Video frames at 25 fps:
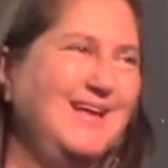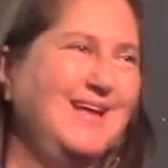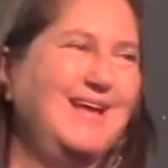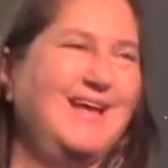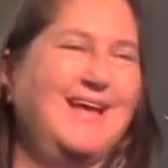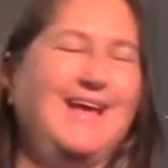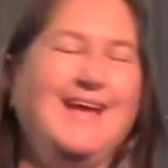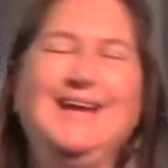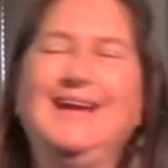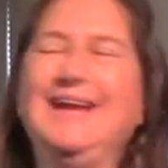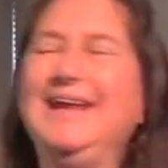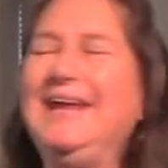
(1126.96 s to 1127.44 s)

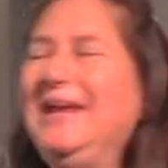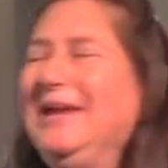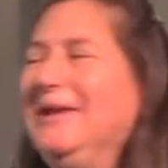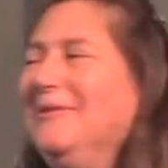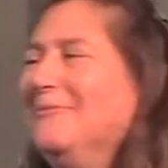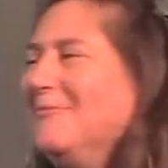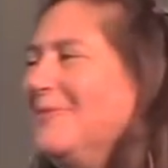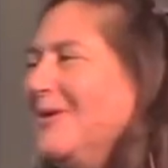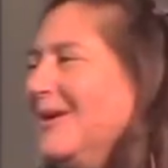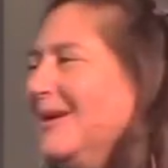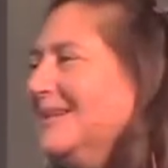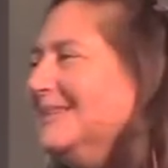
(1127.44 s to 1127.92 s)
And he
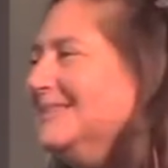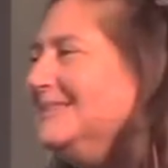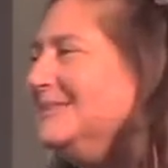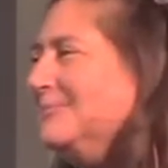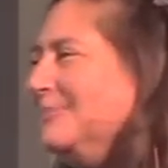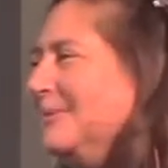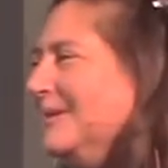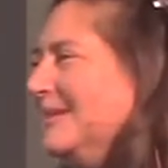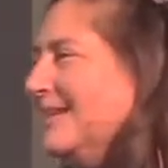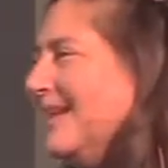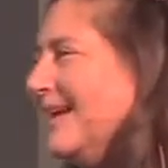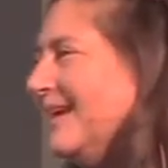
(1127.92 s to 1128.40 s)
wanted to
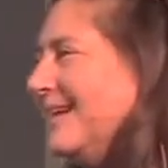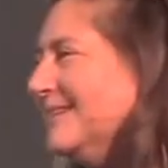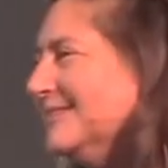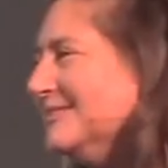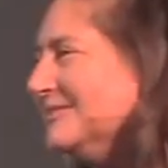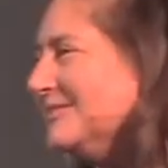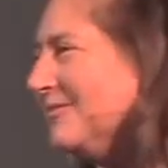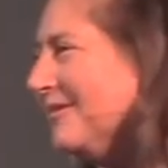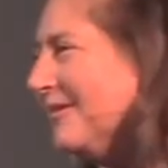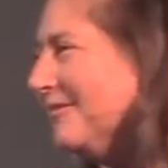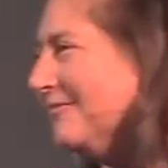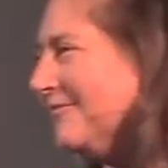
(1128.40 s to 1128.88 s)
be like his
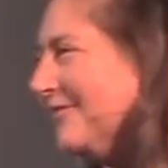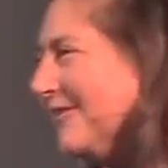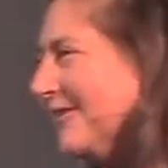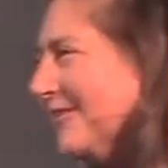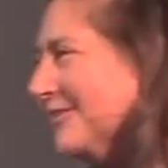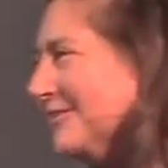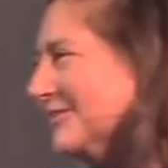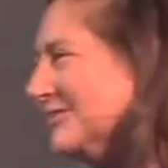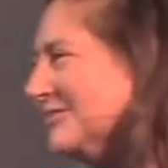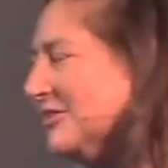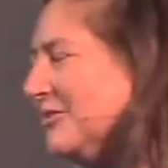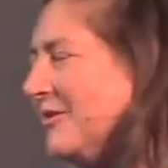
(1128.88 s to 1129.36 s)

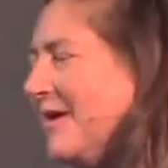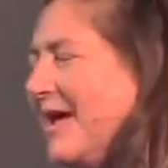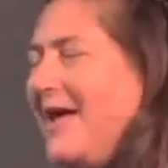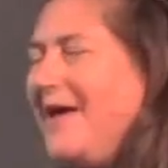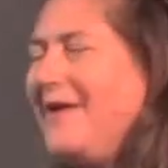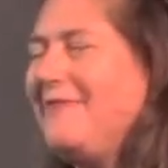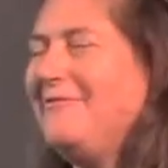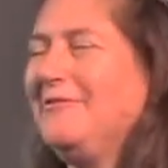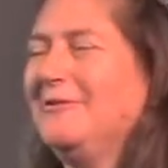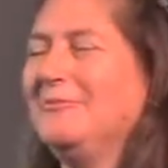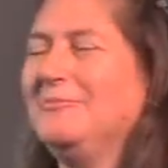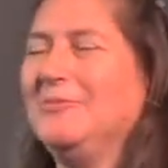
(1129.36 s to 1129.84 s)
grandfather. So
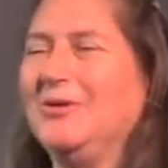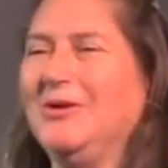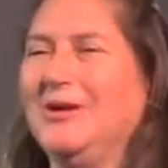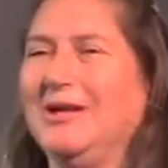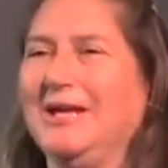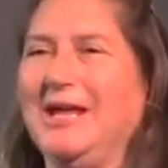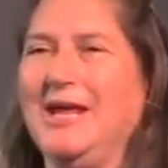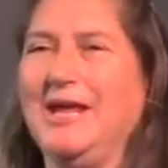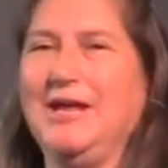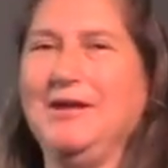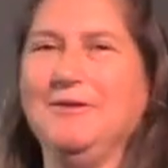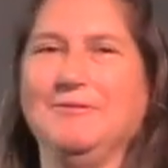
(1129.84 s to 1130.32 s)
every morning
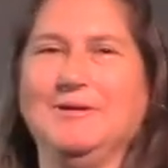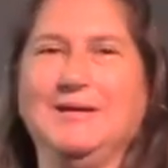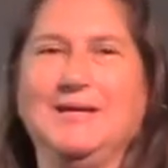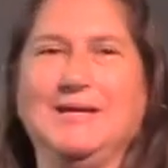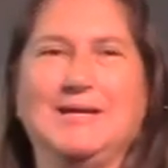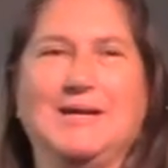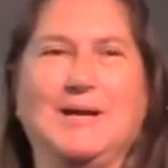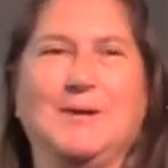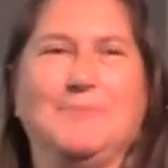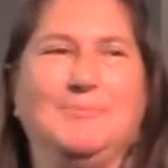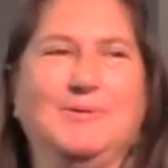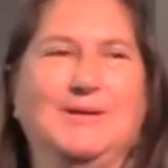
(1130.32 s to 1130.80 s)
he would
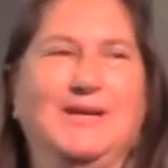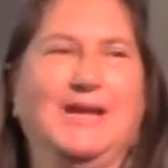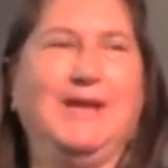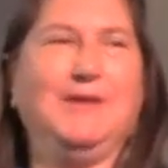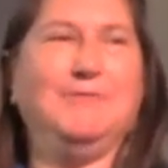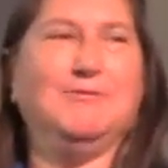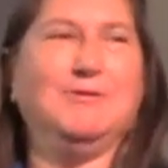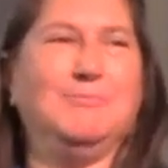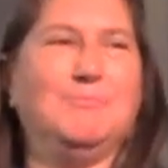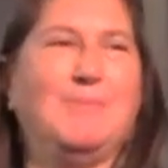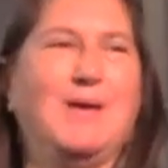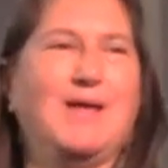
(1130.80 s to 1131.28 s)
get up and he
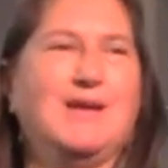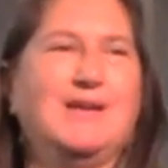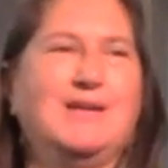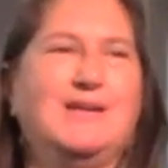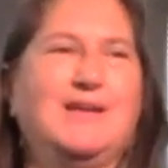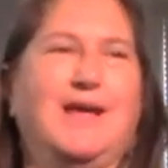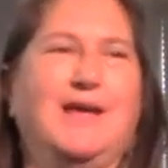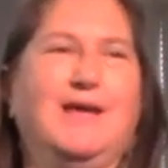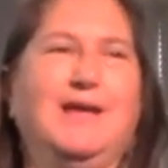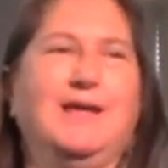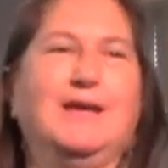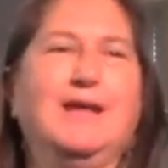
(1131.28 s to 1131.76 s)
would
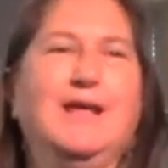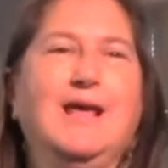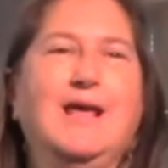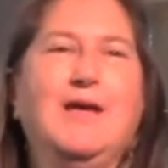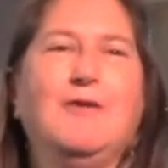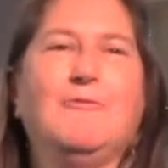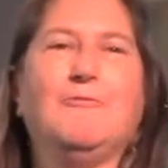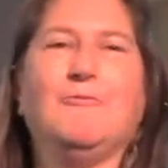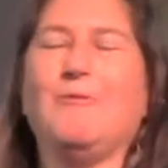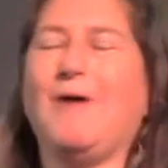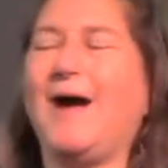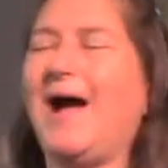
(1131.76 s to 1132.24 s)
meditate
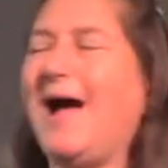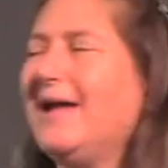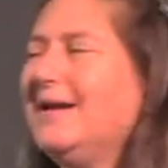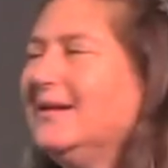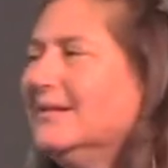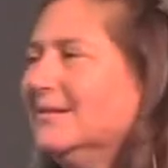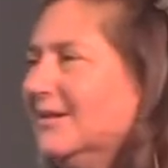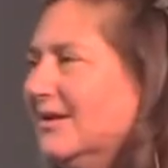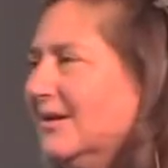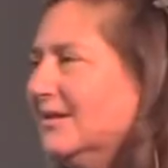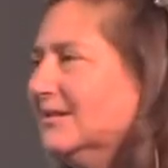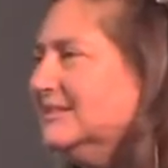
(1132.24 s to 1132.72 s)
right
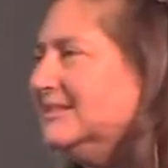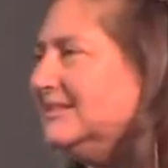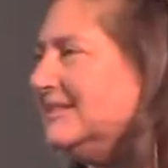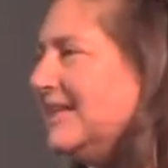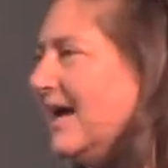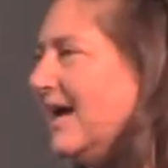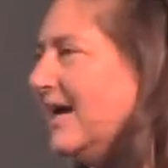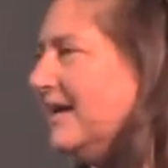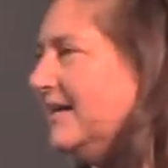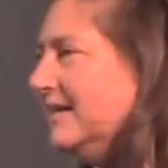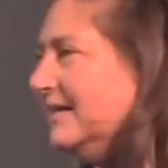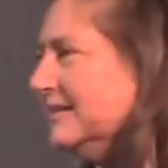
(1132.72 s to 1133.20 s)

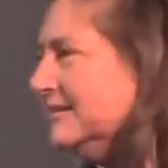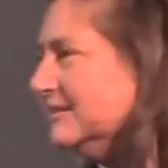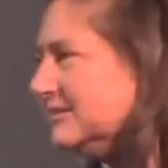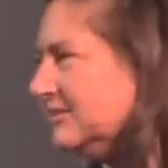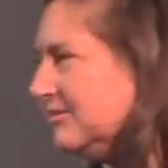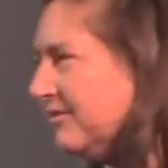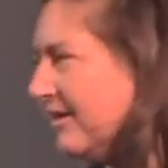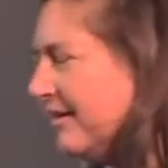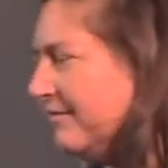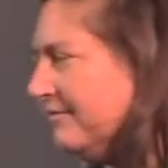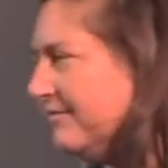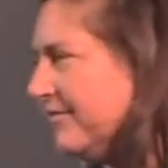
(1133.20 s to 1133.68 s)
alongside his
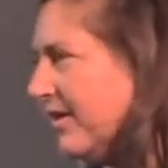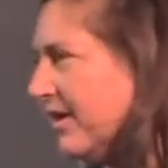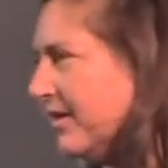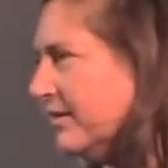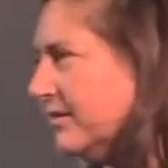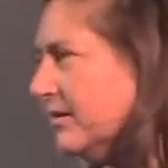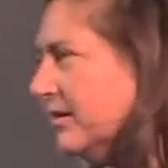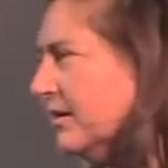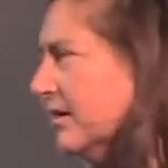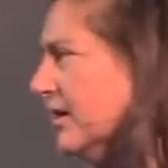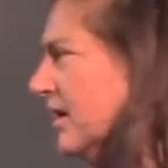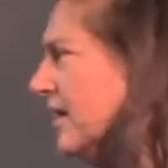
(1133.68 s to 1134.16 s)

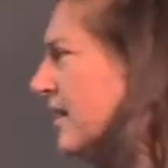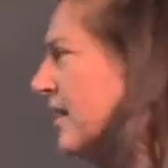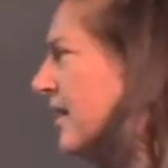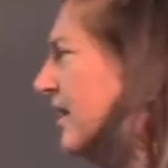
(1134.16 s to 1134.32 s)
grandfather.